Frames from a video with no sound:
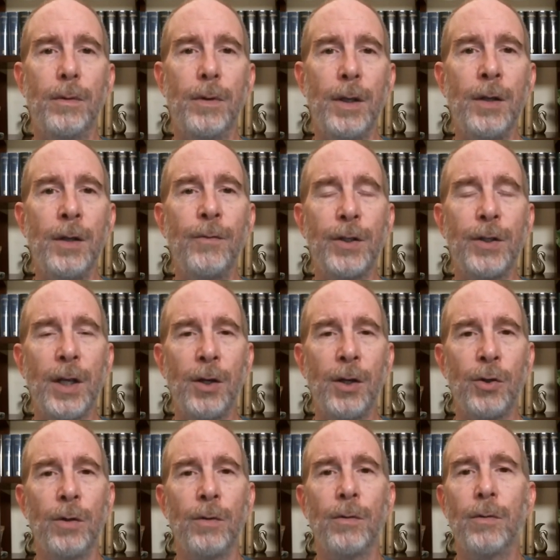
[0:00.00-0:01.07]

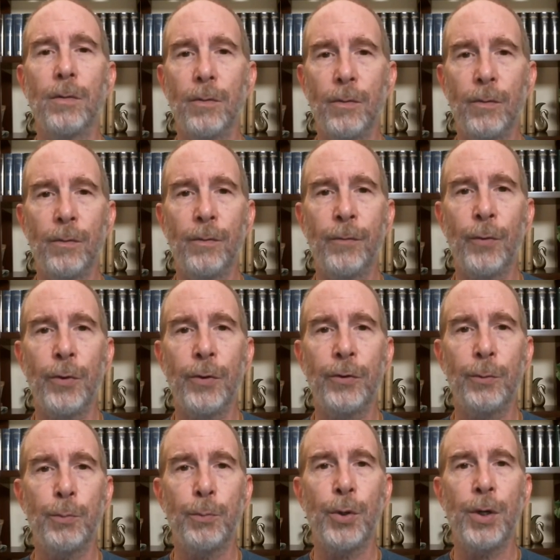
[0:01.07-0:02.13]
invitation for the
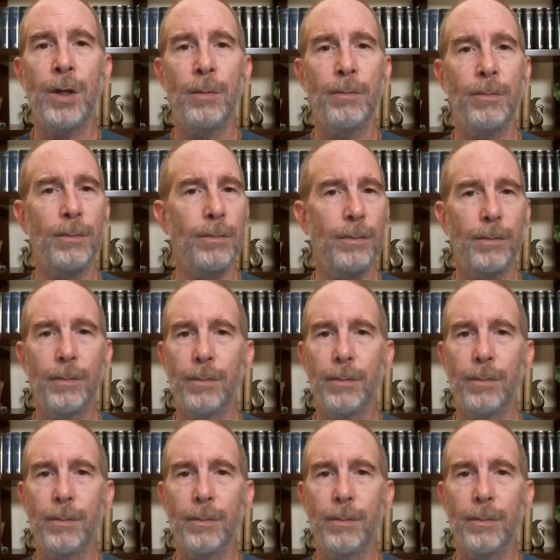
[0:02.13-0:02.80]
Supreme